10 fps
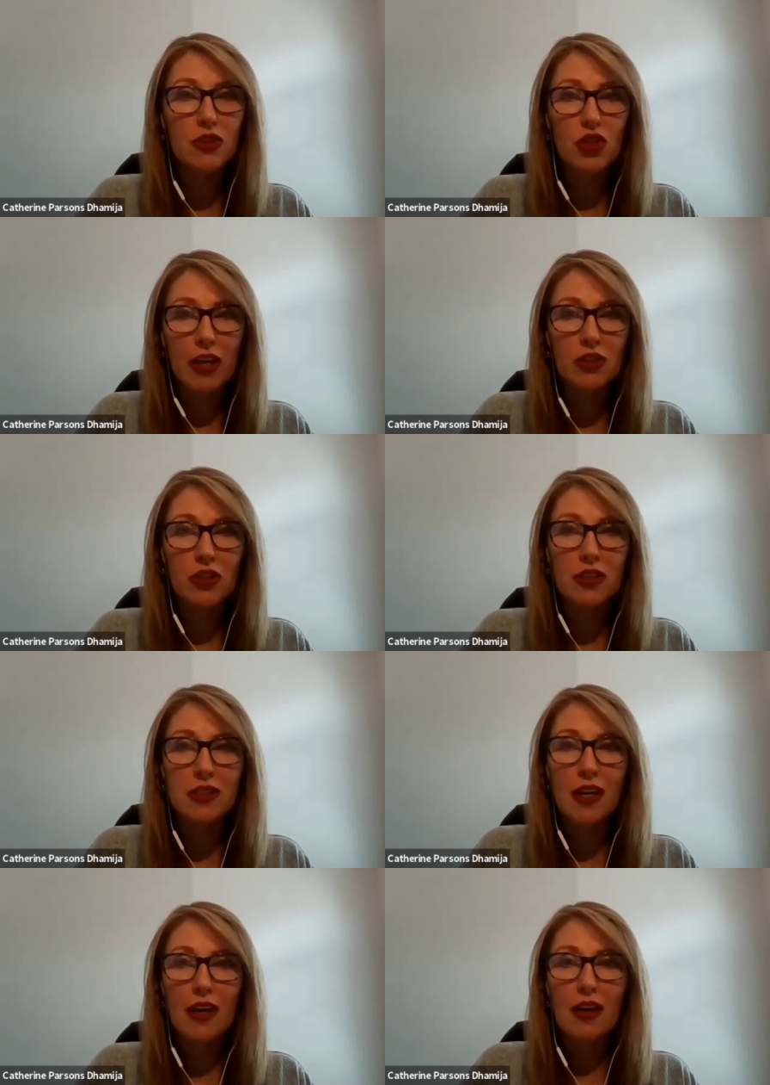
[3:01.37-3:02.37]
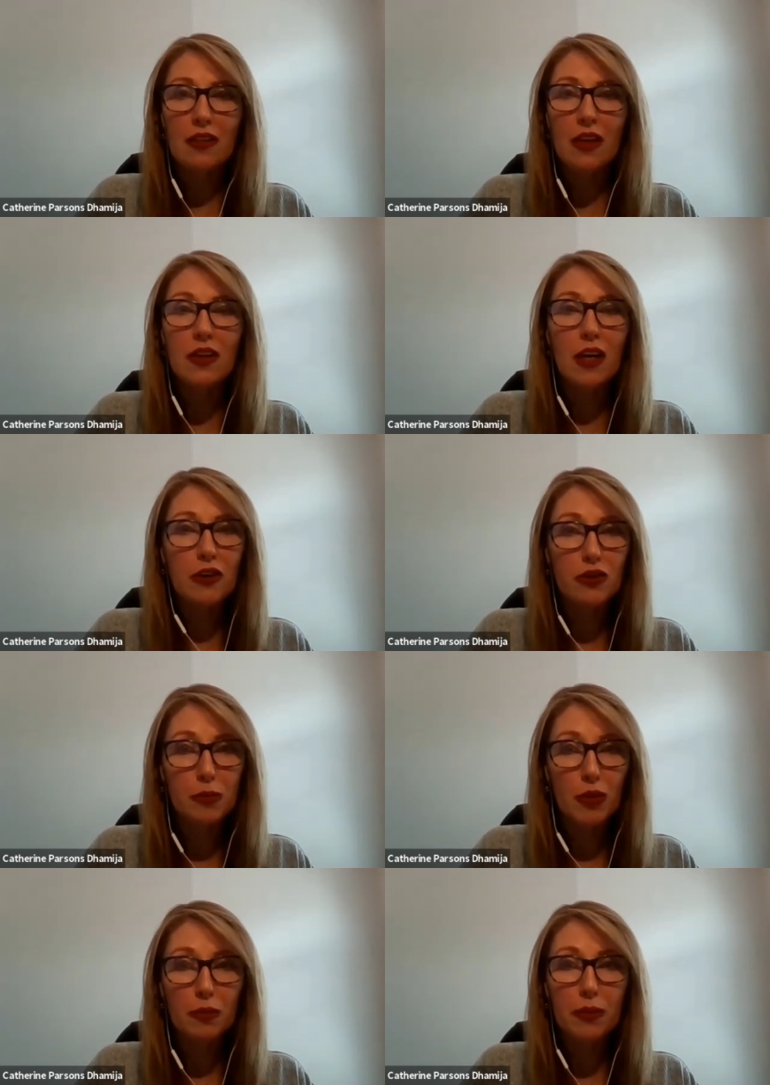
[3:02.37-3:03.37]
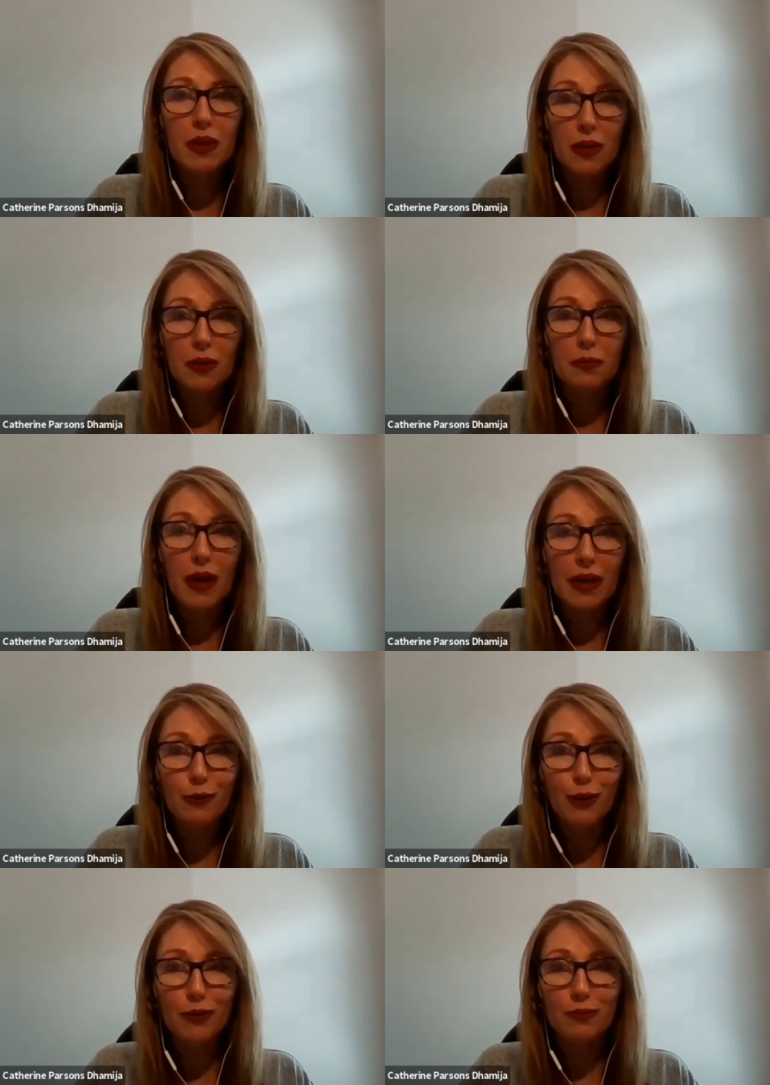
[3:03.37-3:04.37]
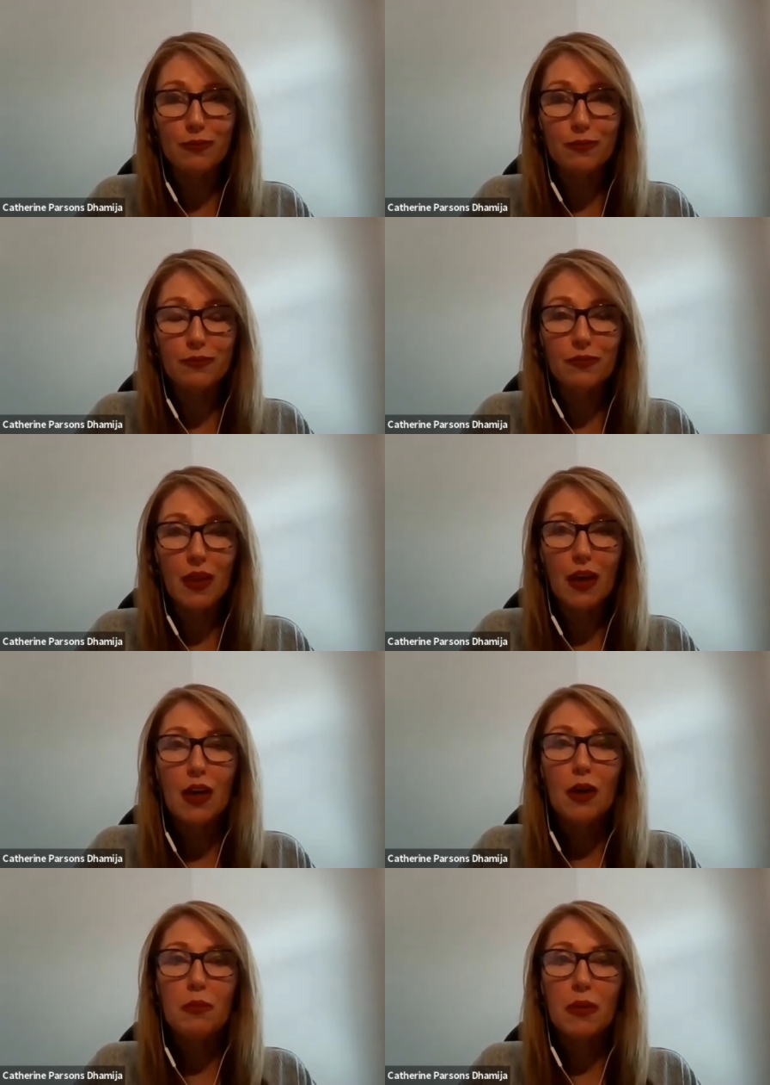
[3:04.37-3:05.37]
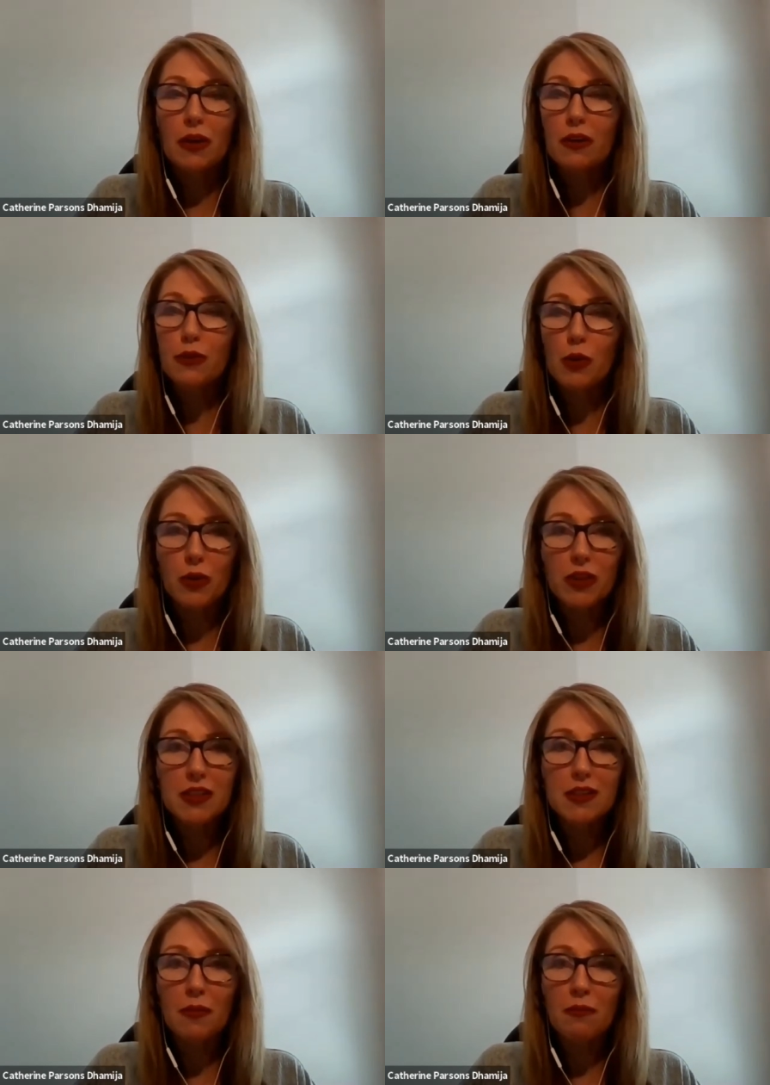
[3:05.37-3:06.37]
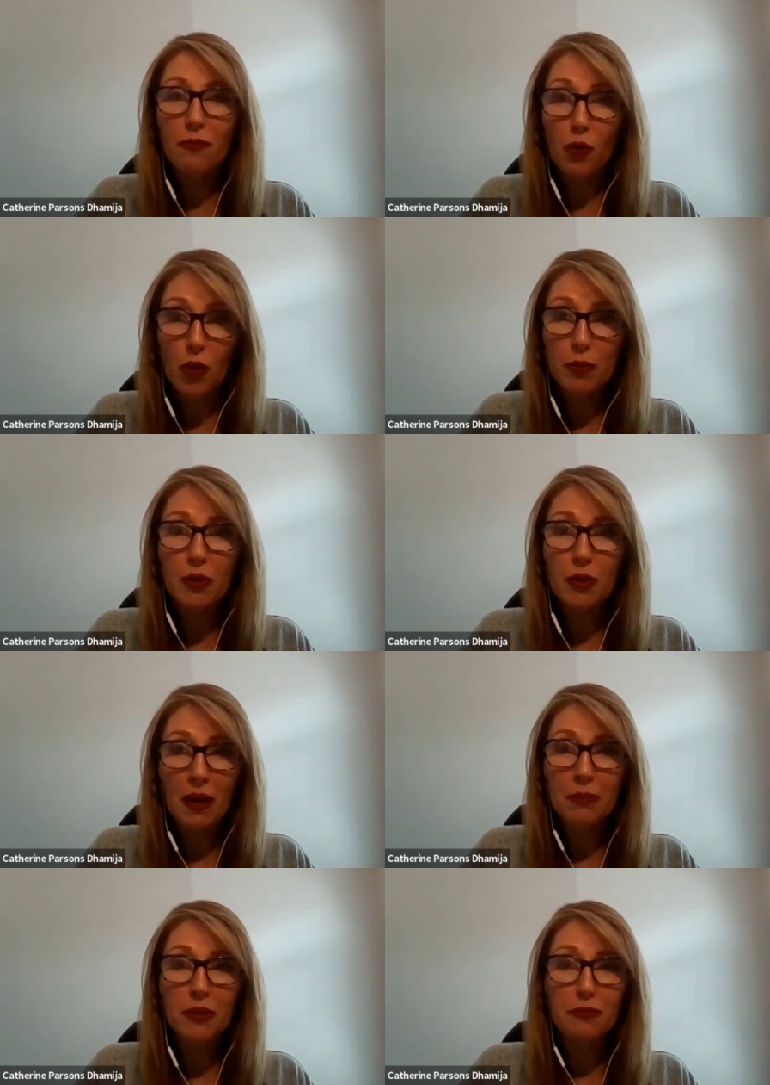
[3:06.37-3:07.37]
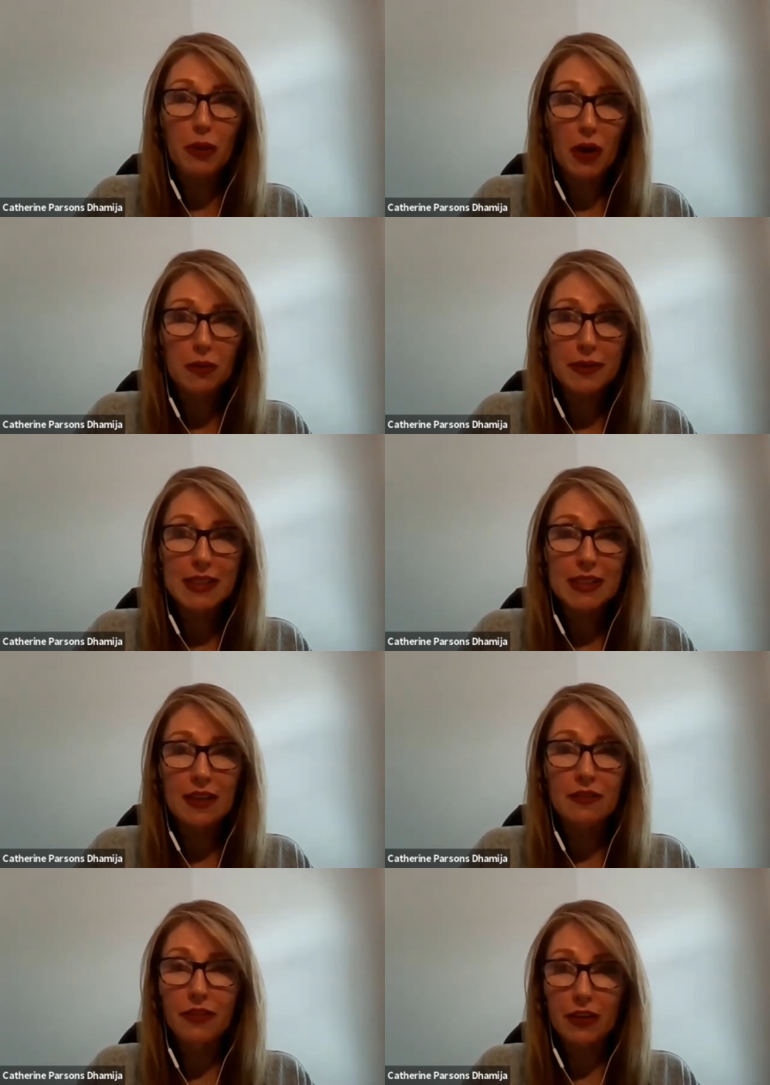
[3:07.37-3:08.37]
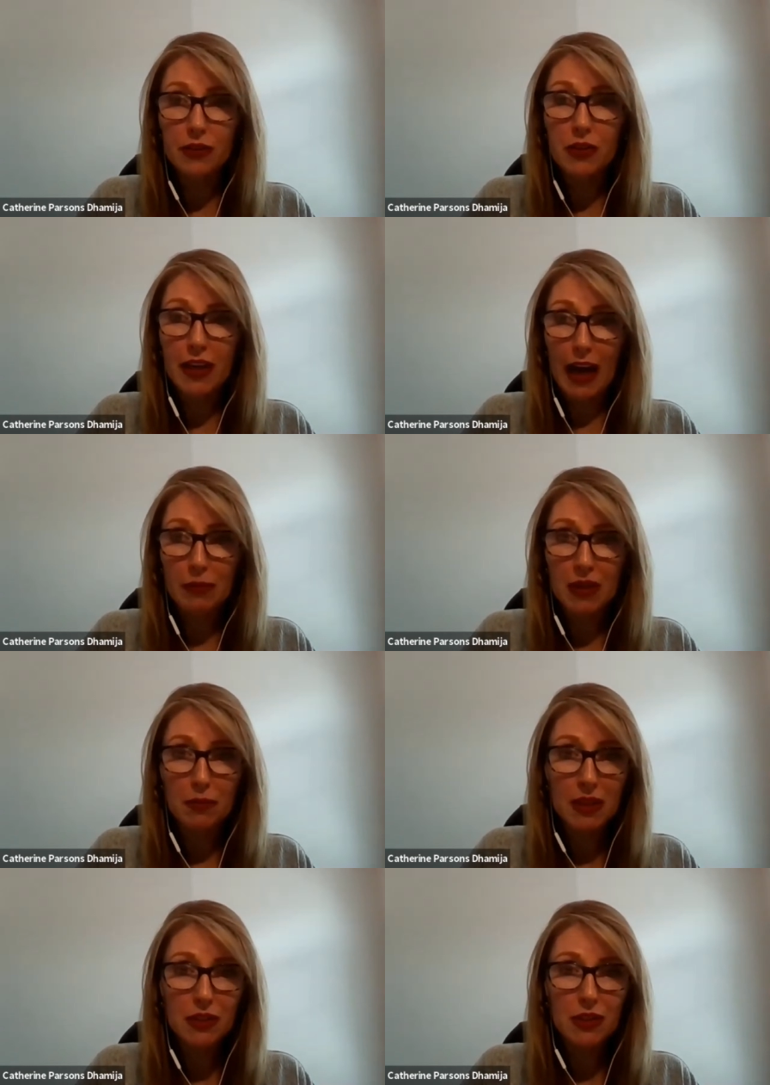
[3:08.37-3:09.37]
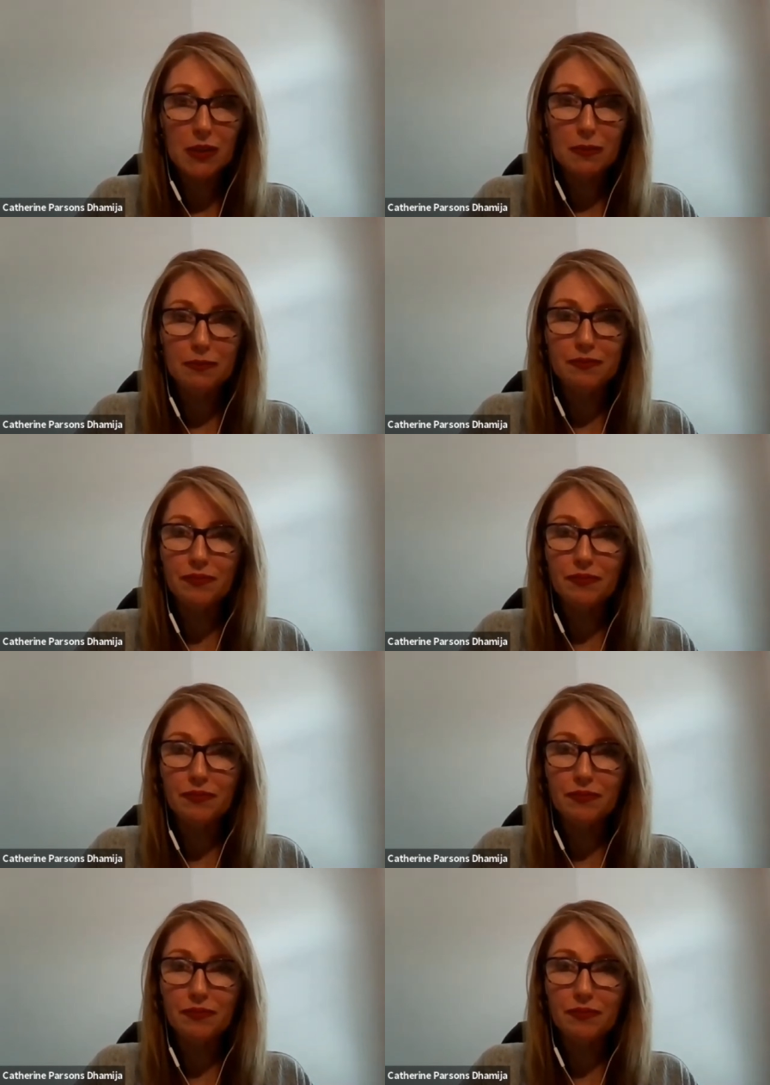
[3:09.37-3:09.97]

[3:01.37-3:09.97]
these changes than the Honorable Pierre Pettigrew. Pierre, of course, is a former member of parliament and federal cabinet minister.